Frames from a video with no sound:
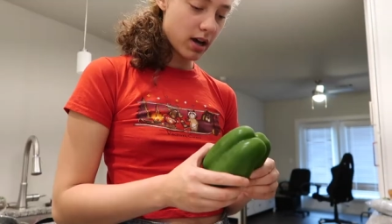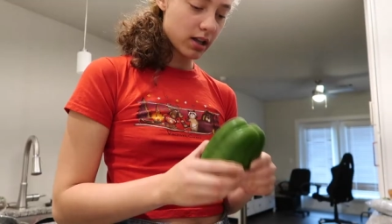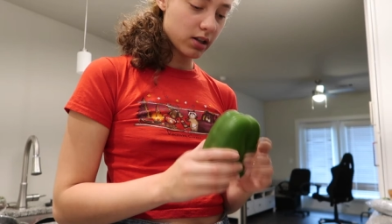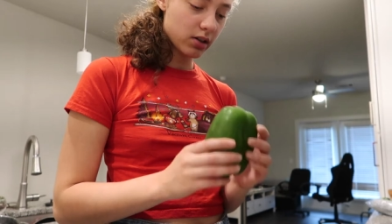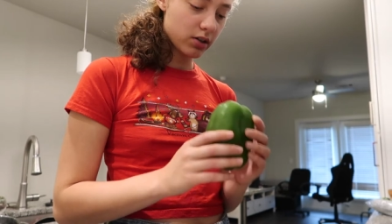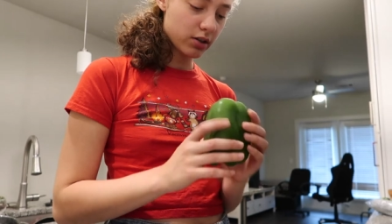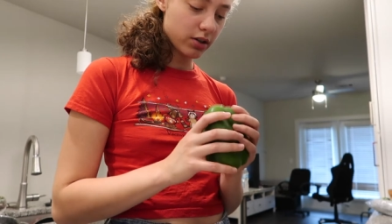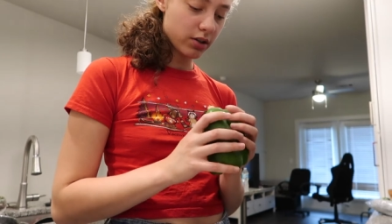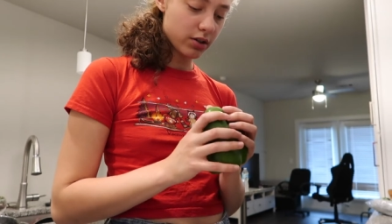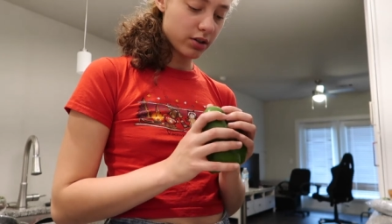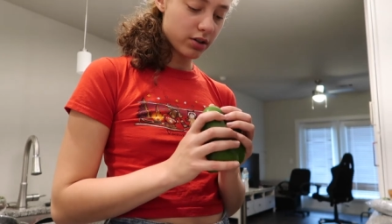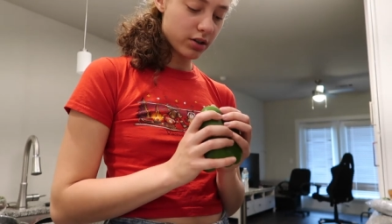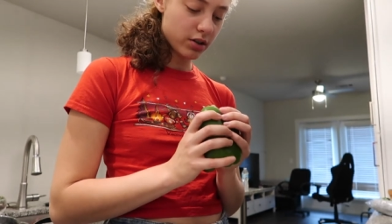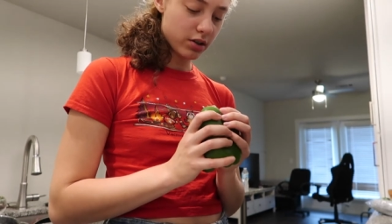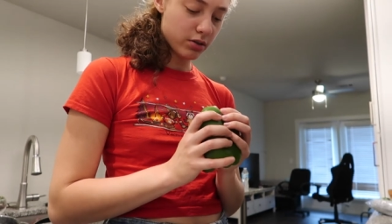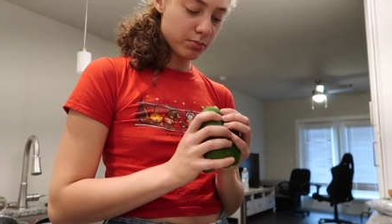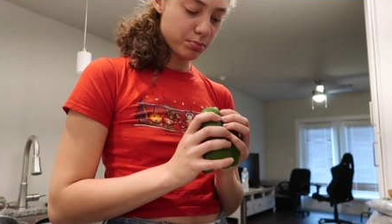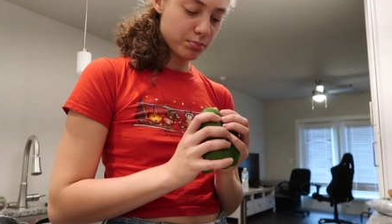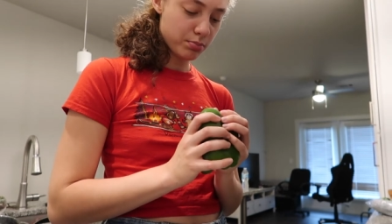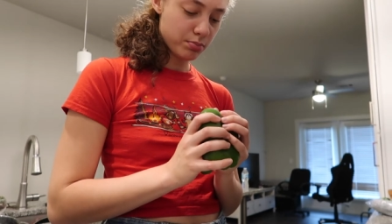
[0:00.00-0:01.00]
How long are
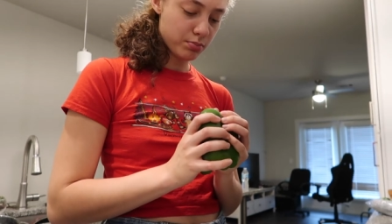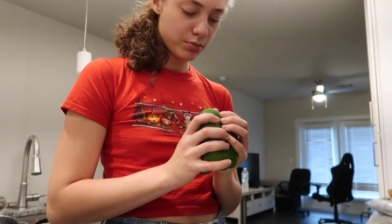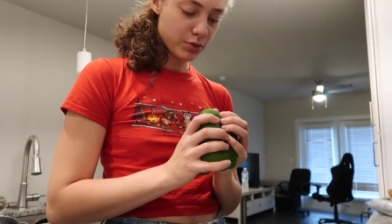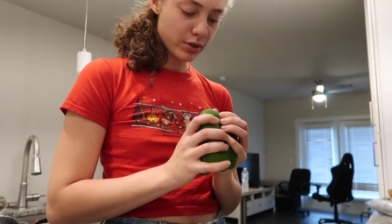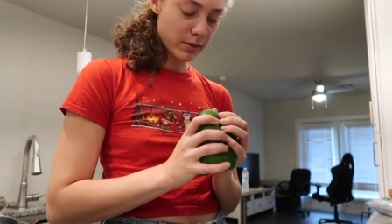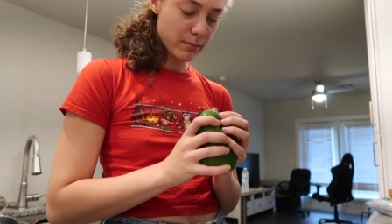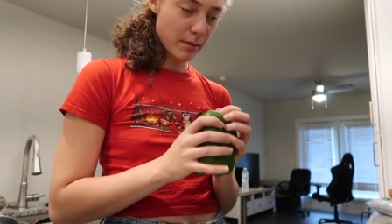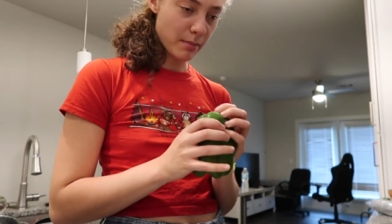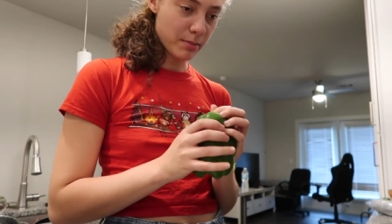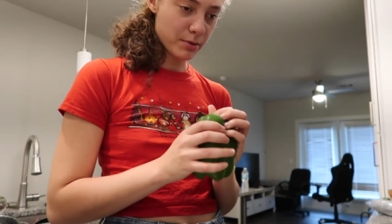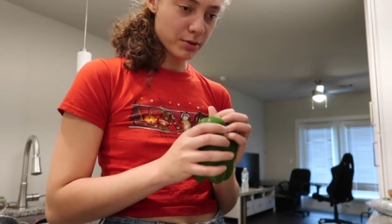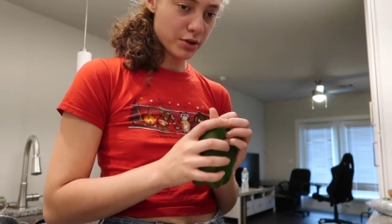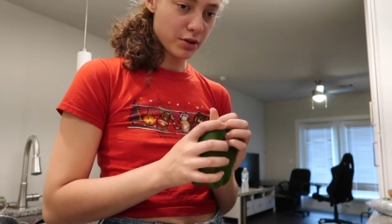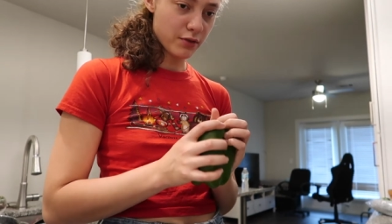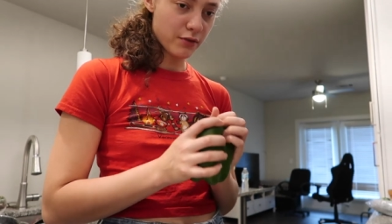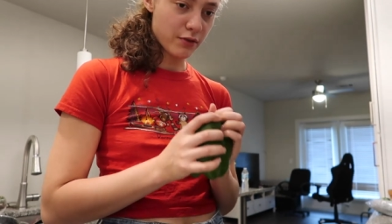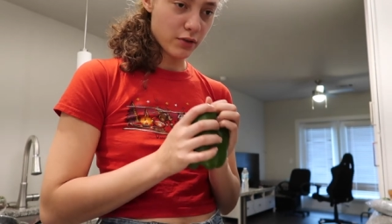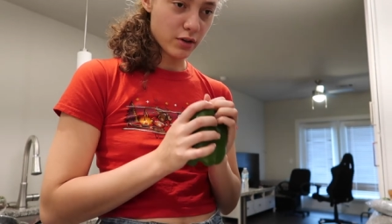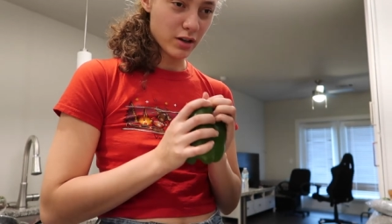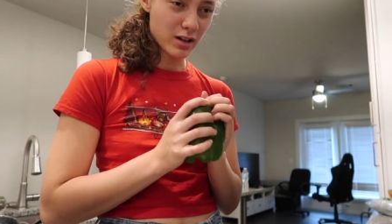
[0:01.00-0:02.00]
good green peppers
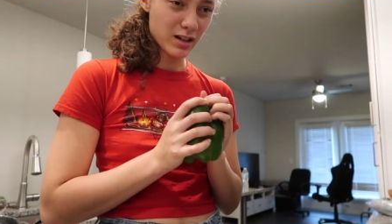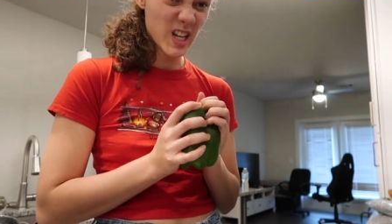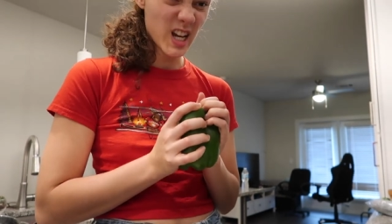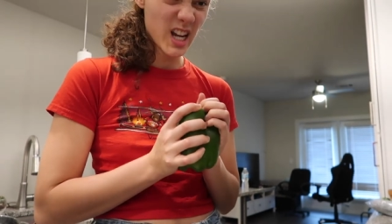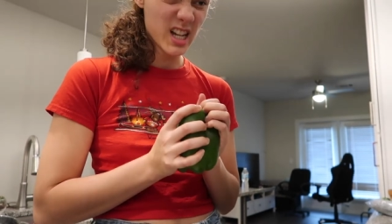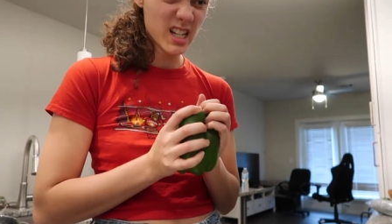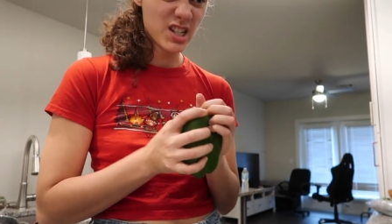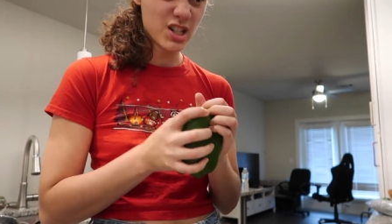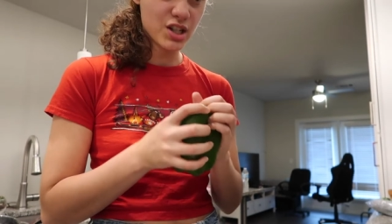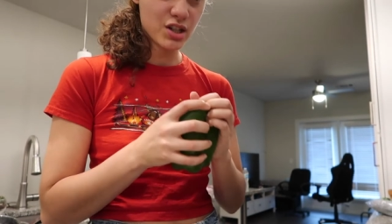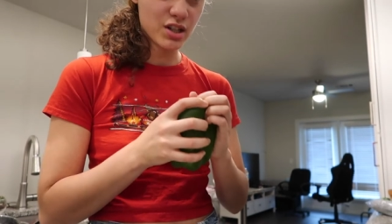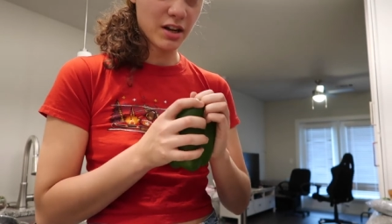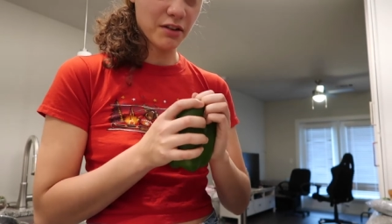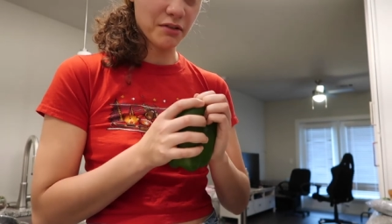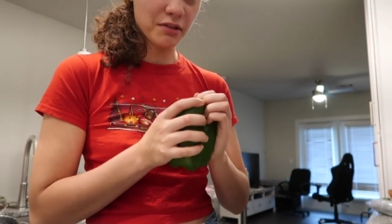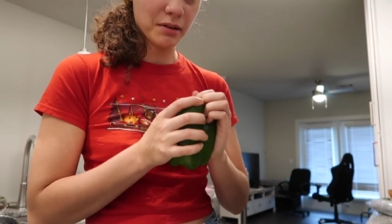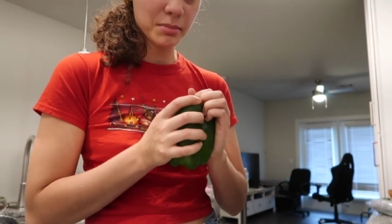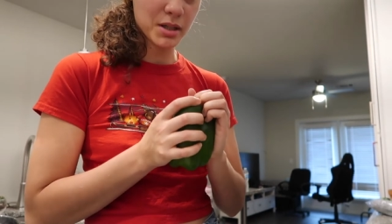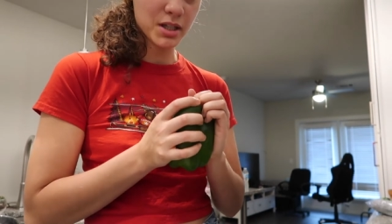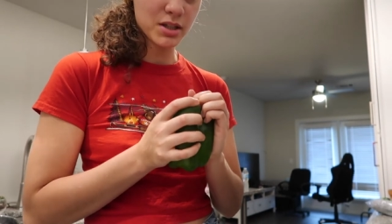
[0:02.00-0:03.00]
good for? I think I can just like
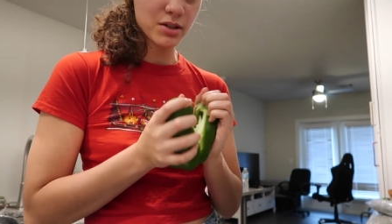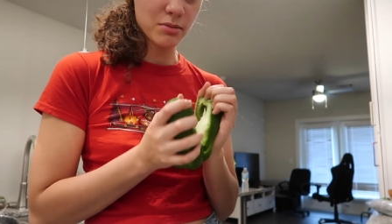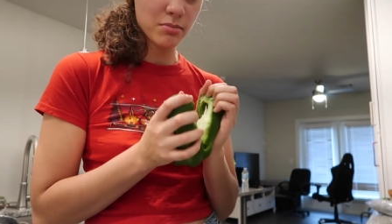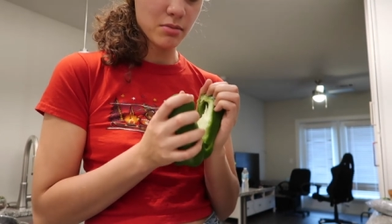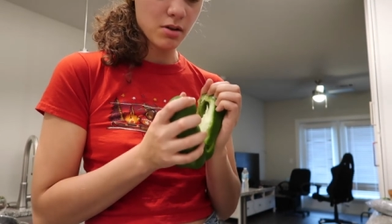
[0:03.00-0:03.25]
rip this up.